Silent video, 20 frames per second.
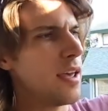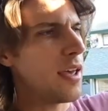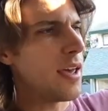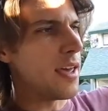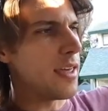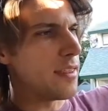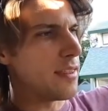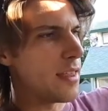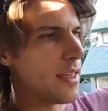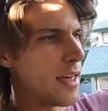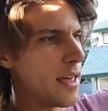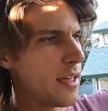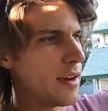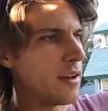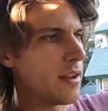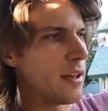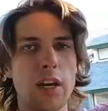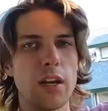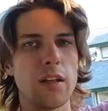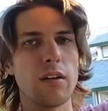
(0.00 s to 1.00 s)
and
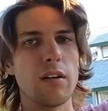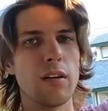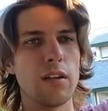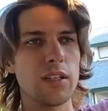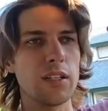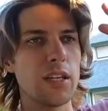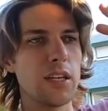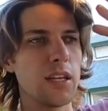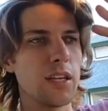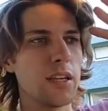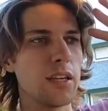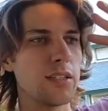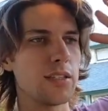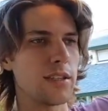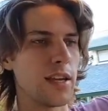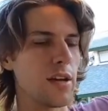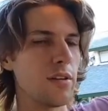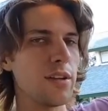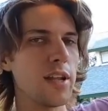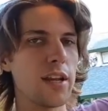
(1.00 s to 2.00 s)
then getting all the
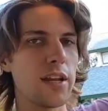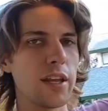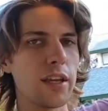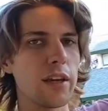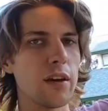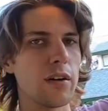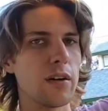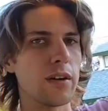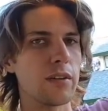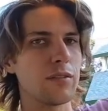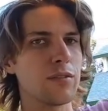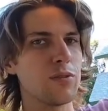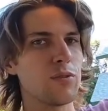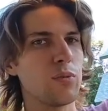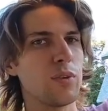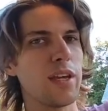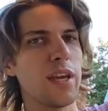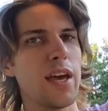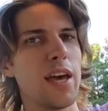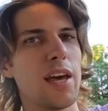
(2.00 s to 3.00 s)
sound editing going.
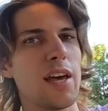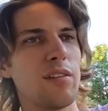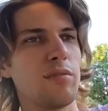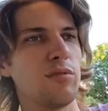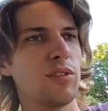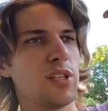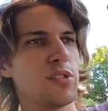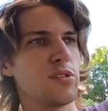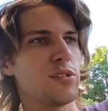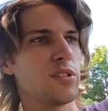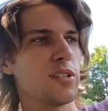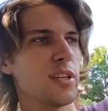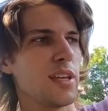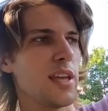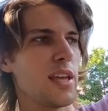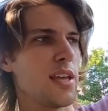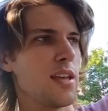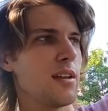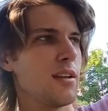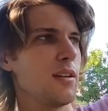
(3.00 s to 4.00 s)
We have lizard
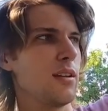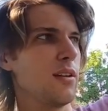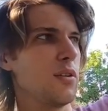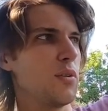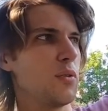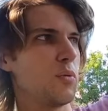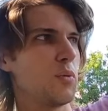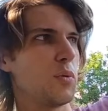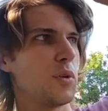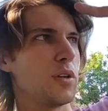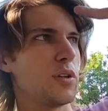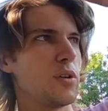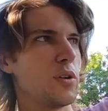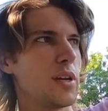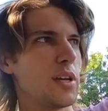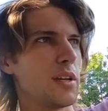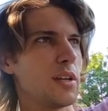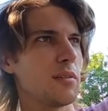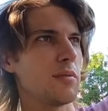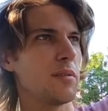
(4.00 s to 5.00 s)
skin, we're
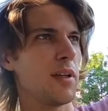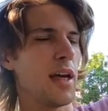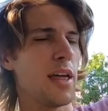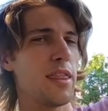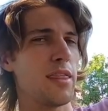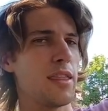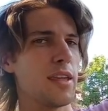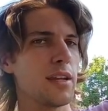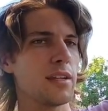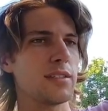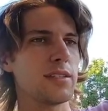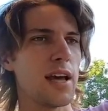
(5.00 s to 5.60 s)
doing, I think,